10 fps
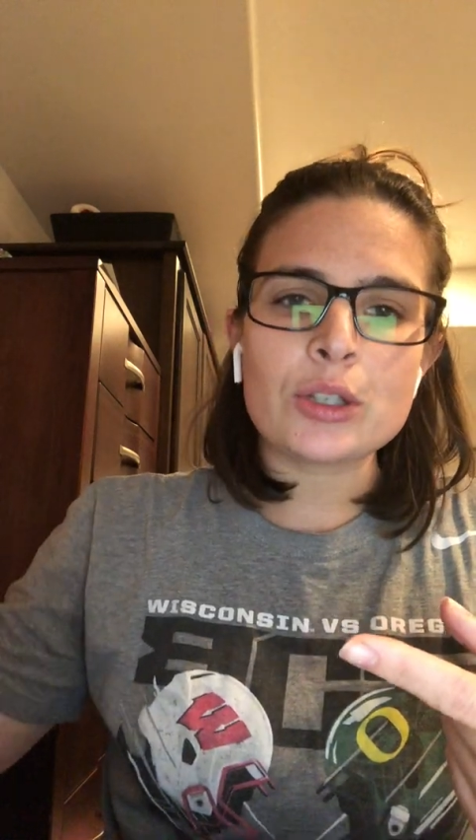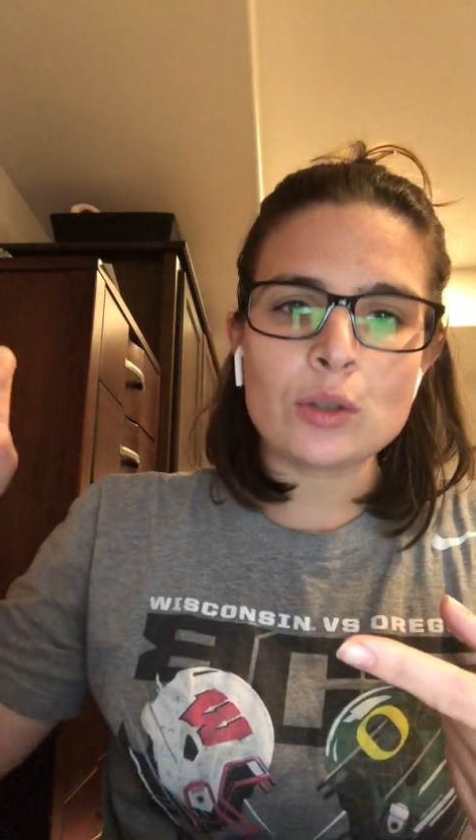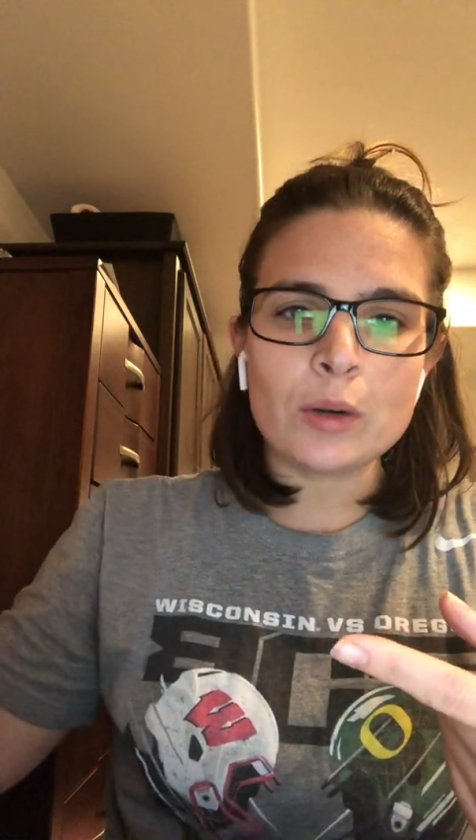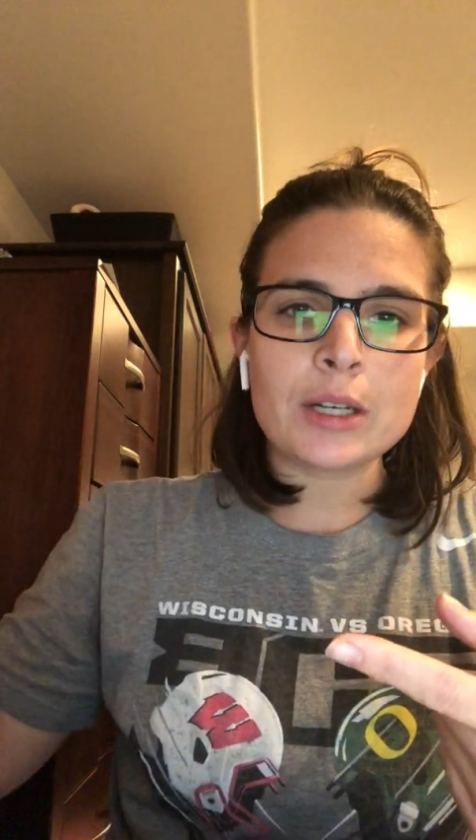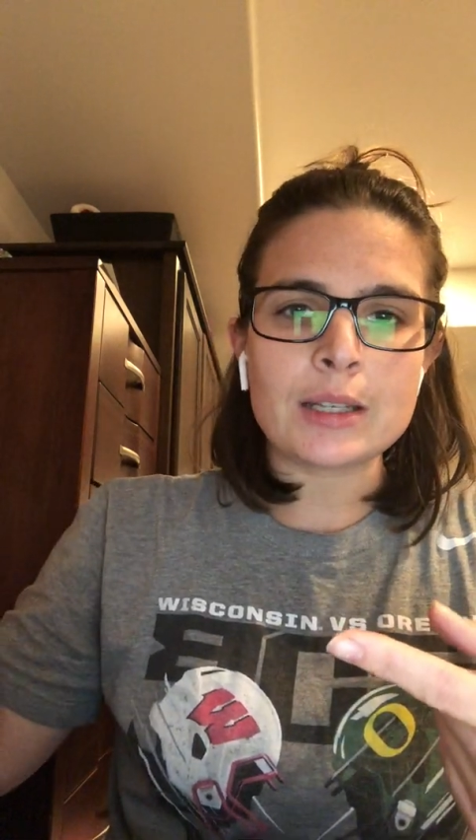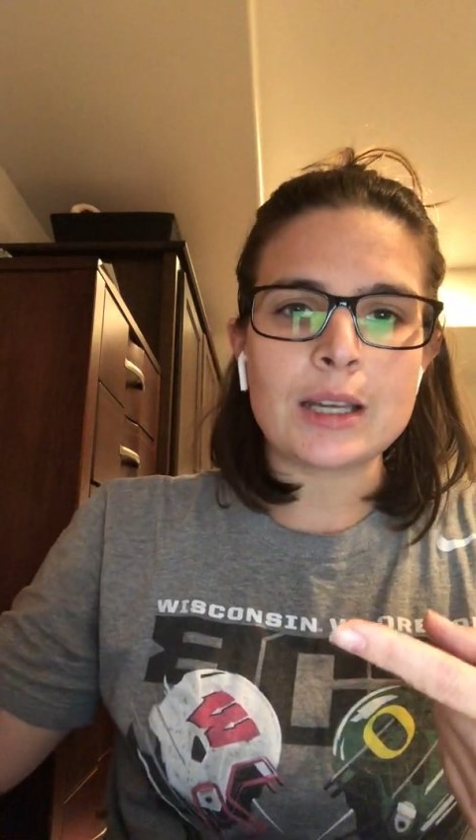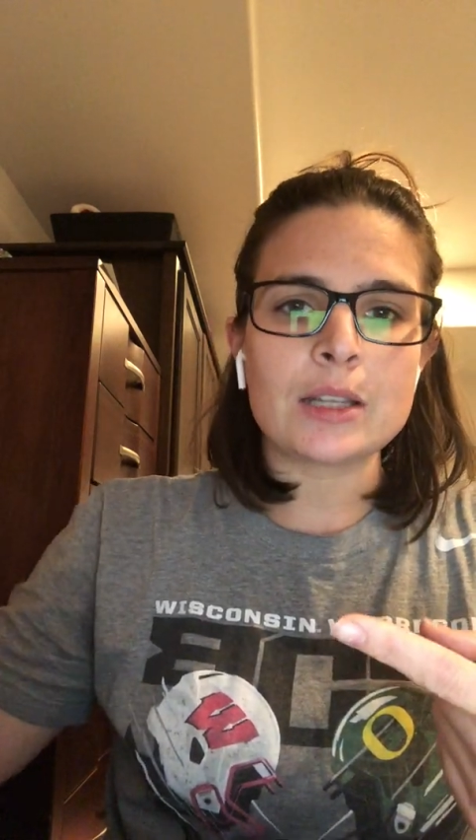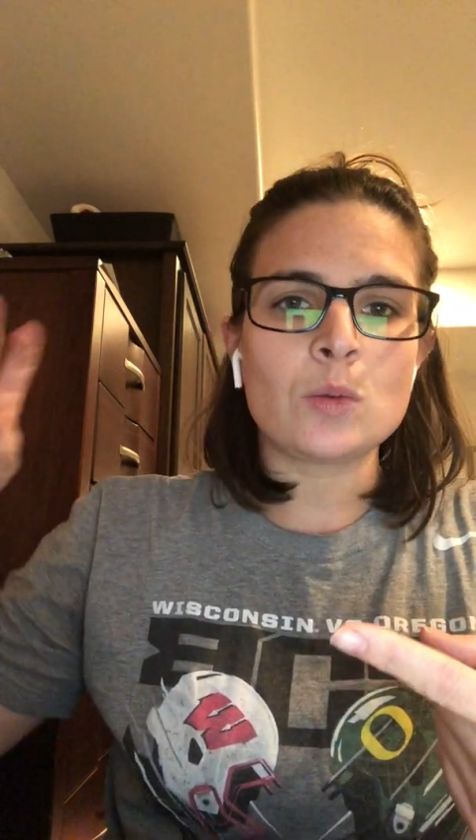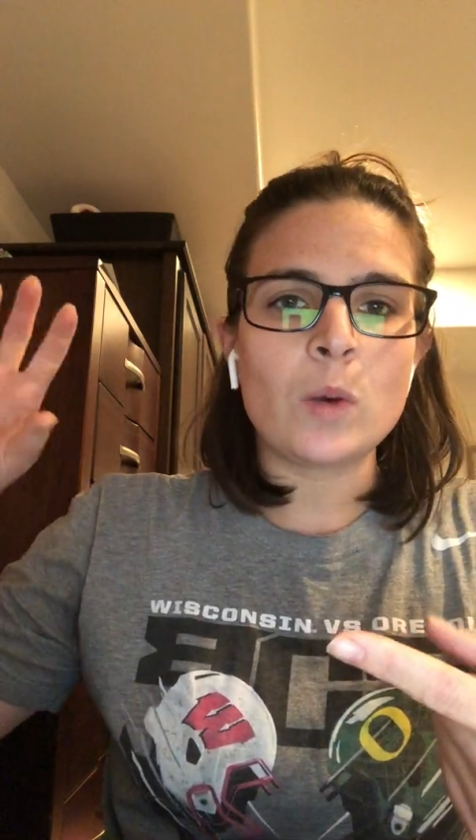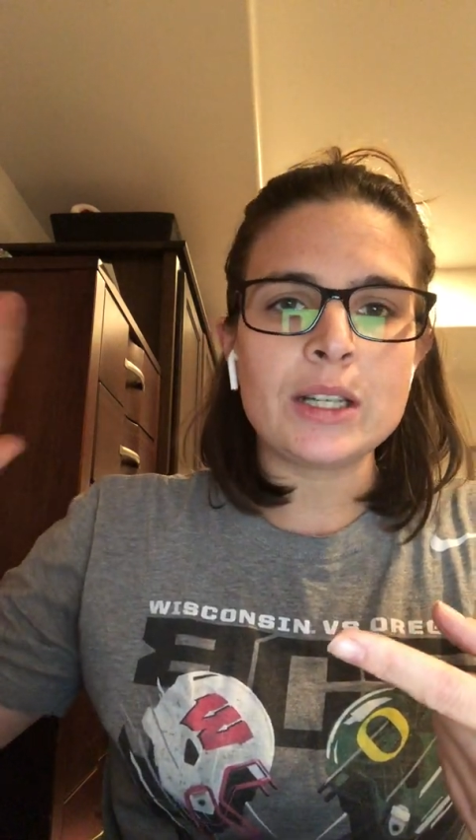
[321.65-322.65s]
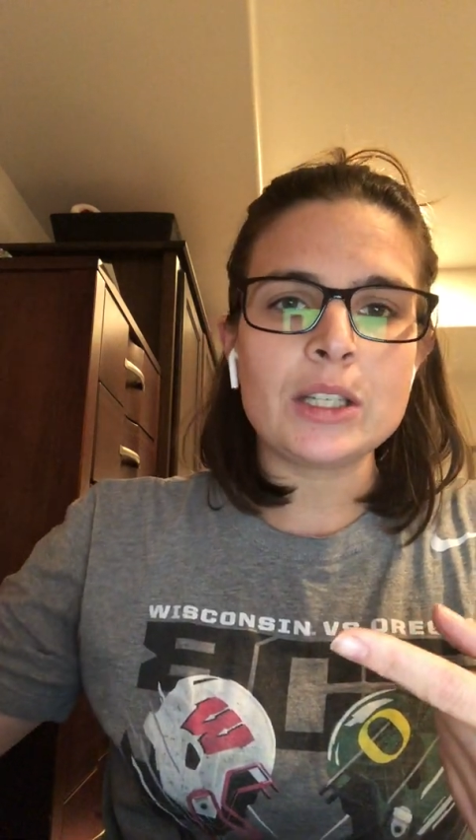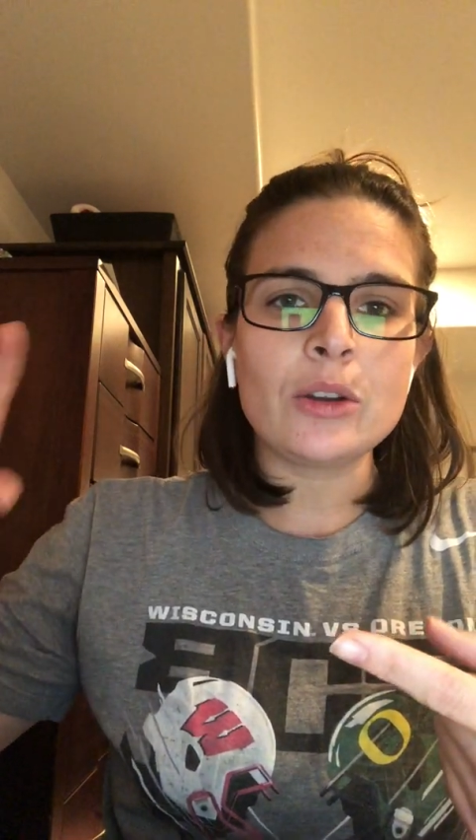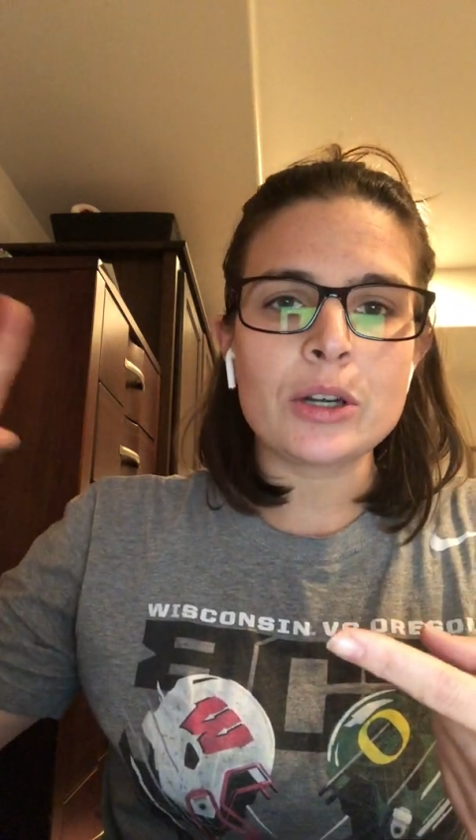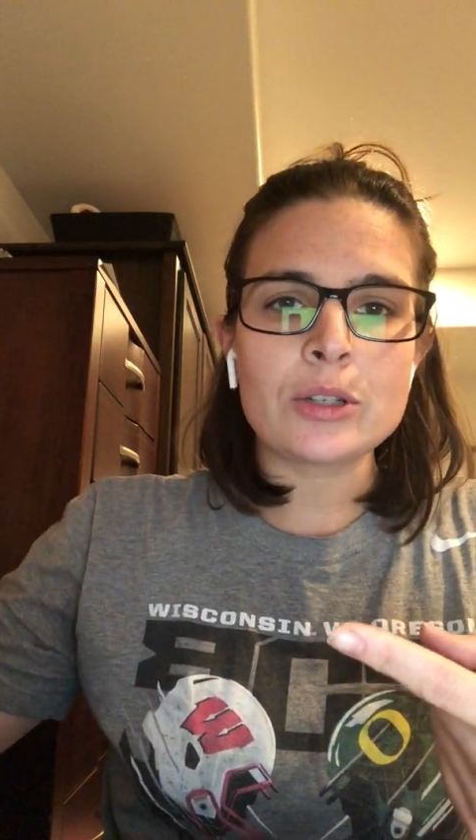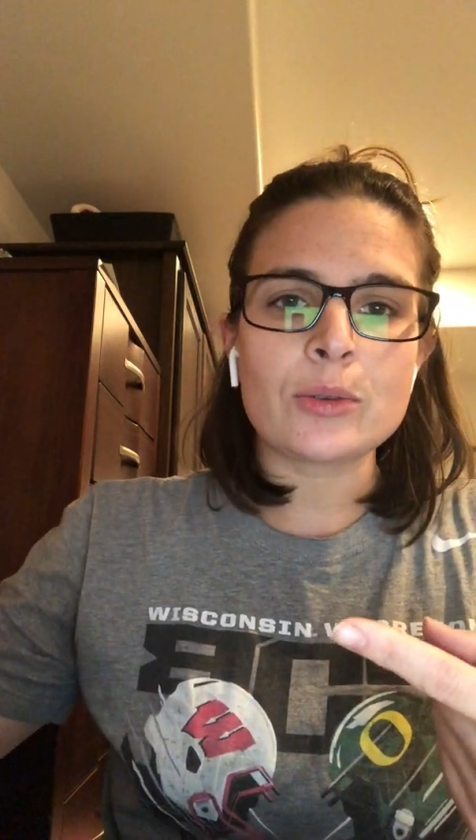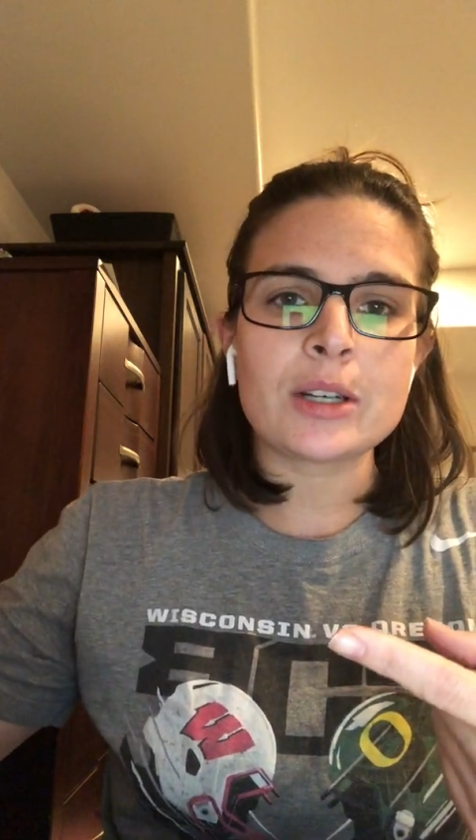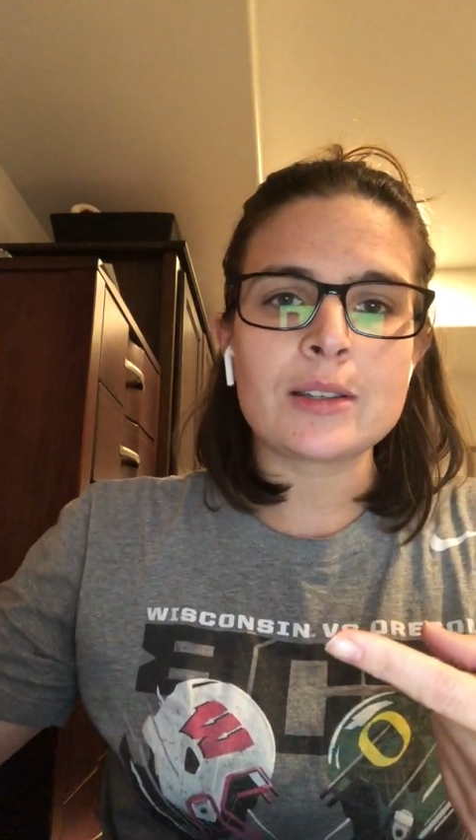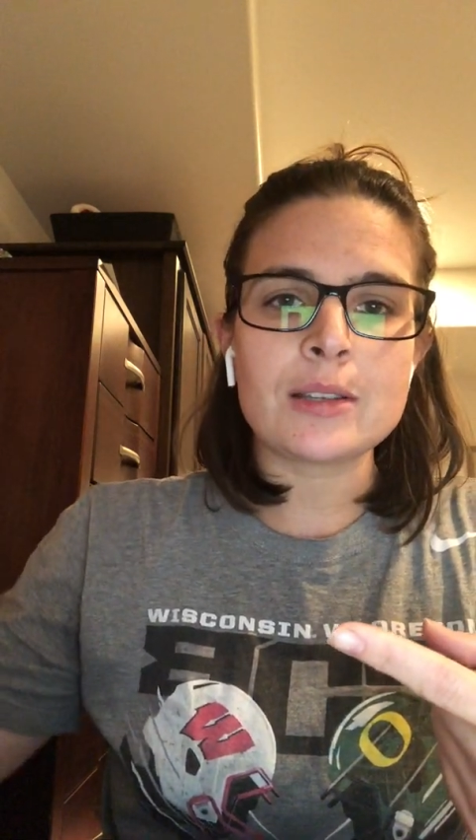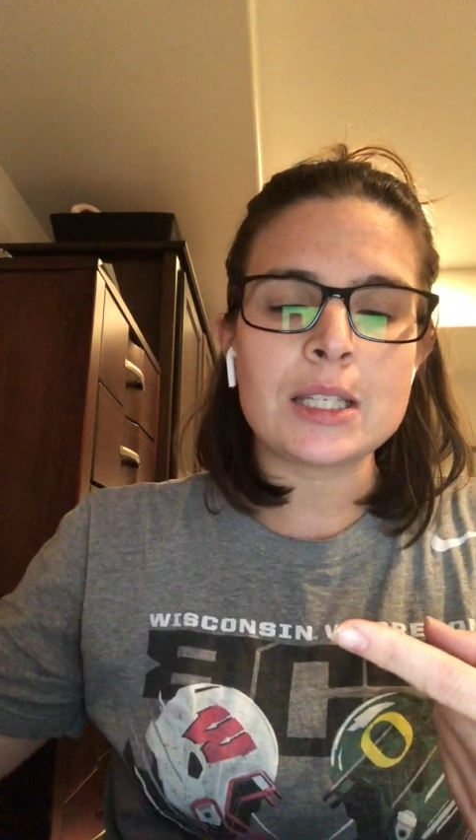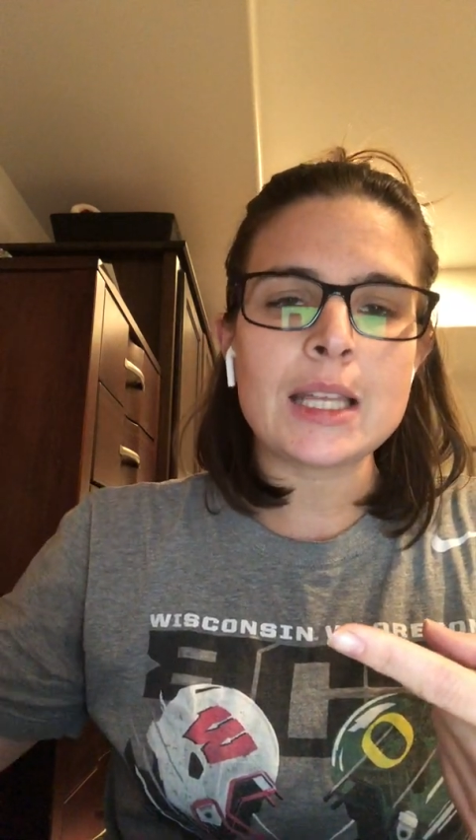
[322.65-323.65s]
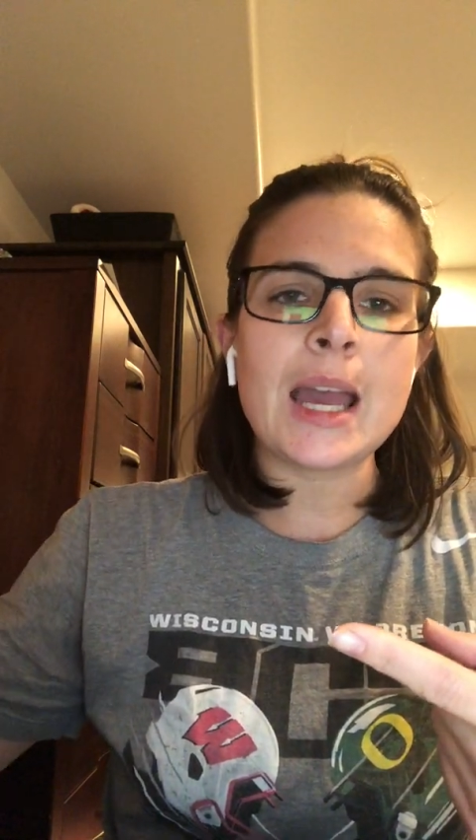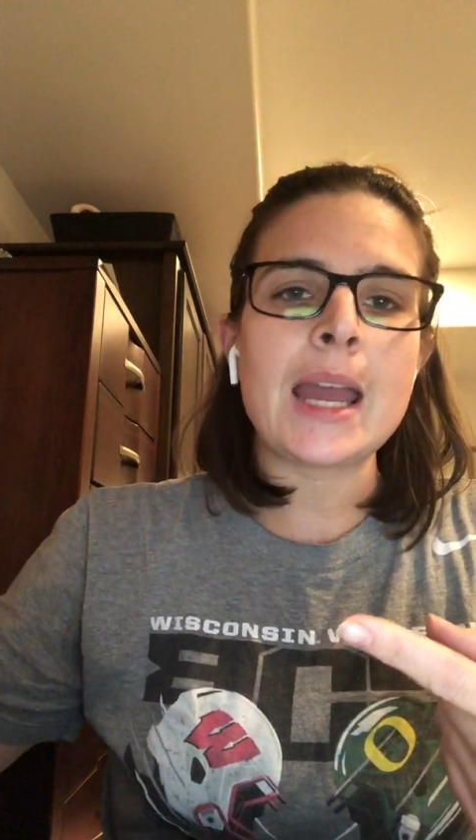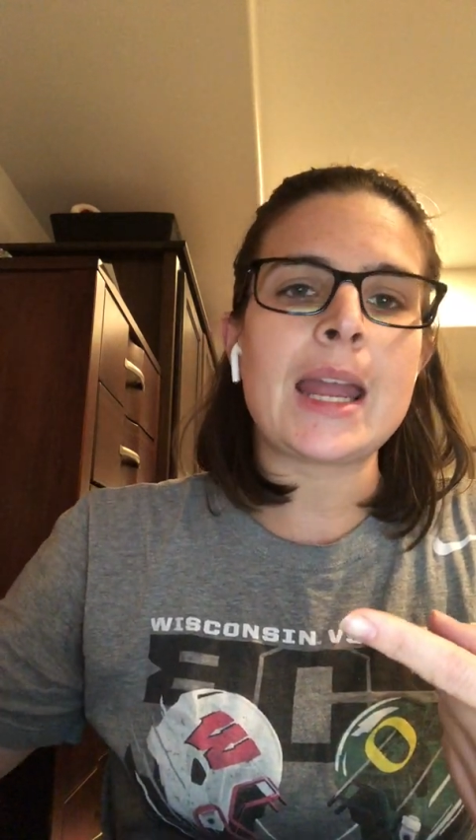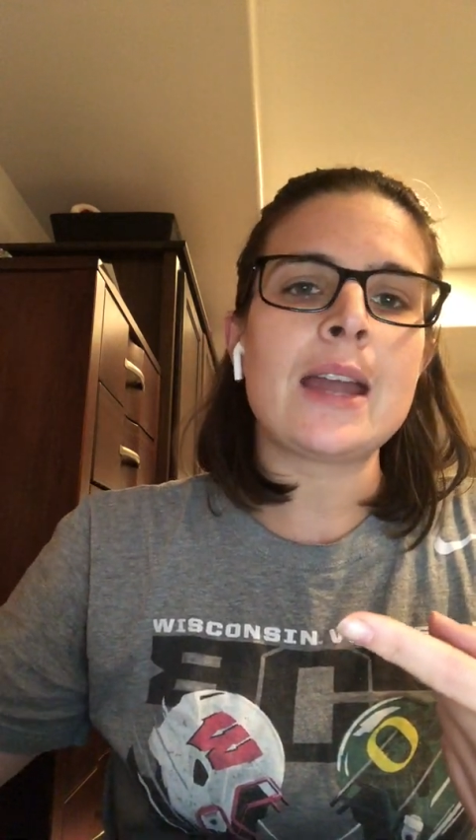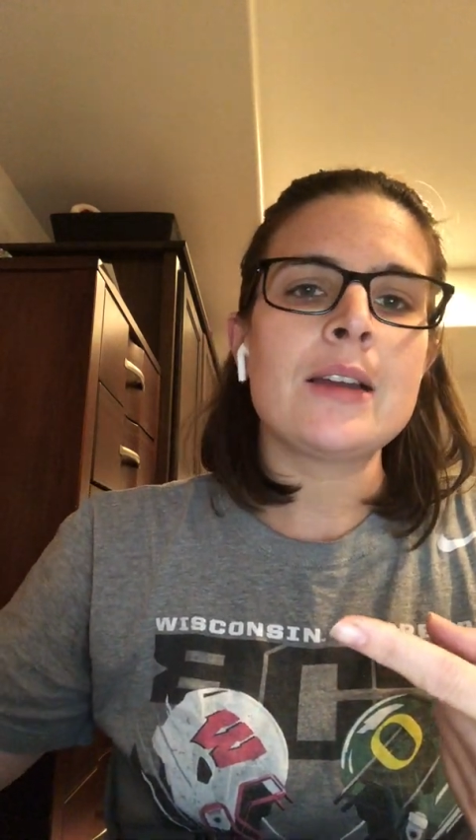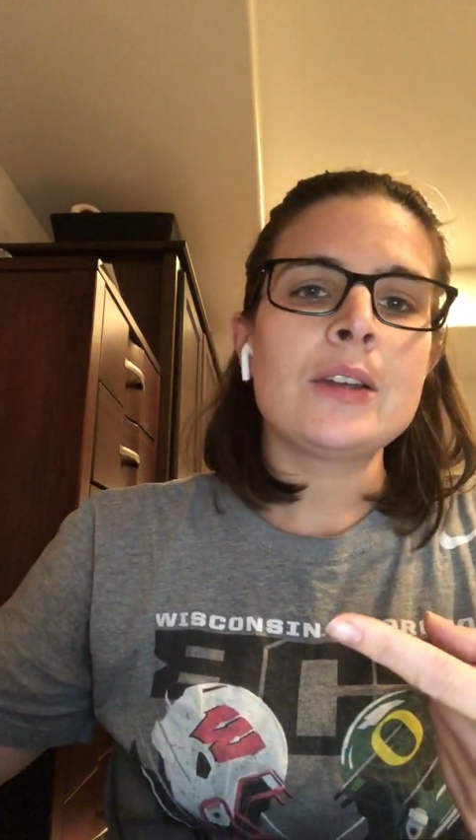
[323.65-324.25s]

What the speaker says: sources say